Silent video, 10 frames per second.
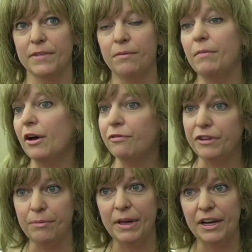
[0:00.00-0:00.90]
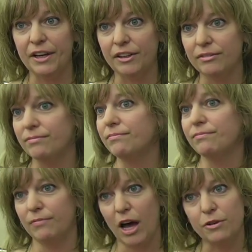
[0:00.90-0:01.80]
male, female,
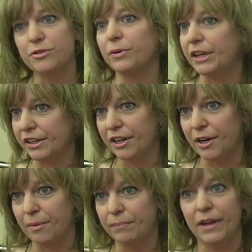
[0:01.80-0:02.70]
household income,